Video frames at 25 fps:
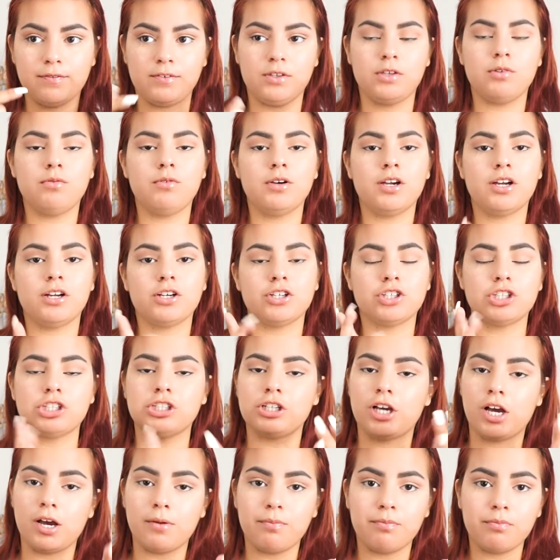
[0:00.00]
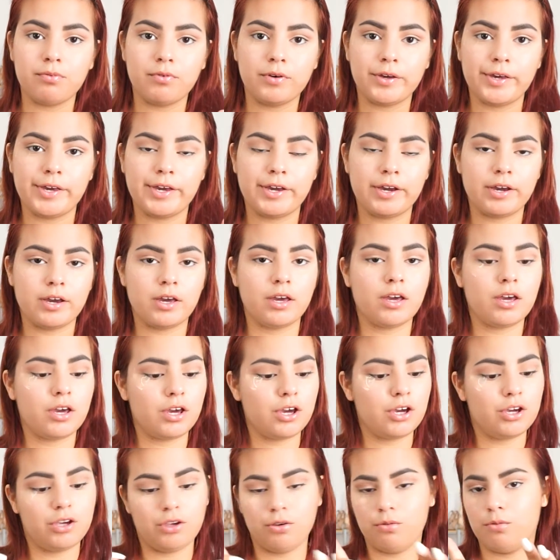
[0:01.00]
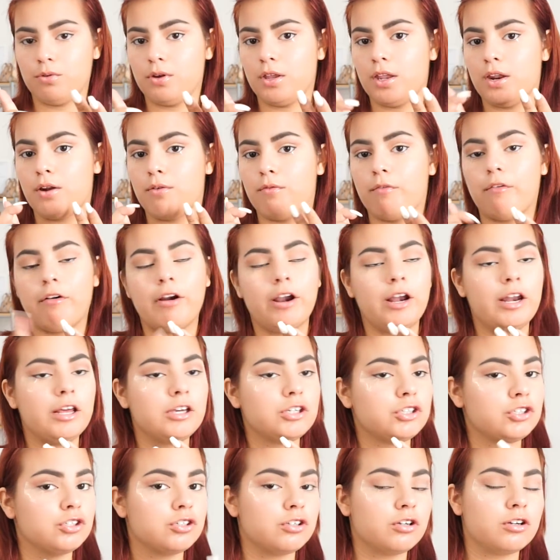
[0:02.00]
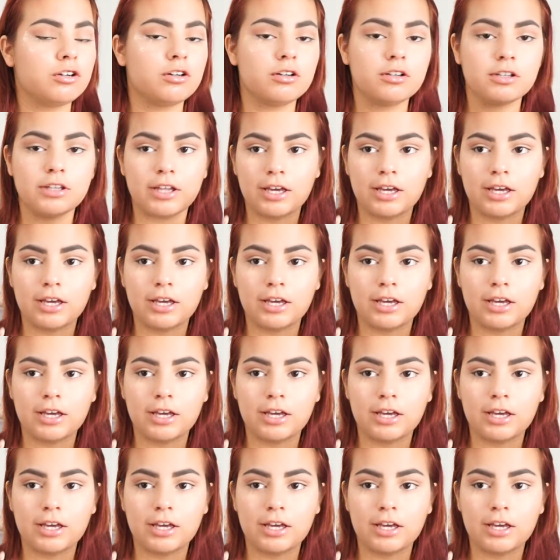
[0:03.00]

You will get a sharp wing, you will get a really strong,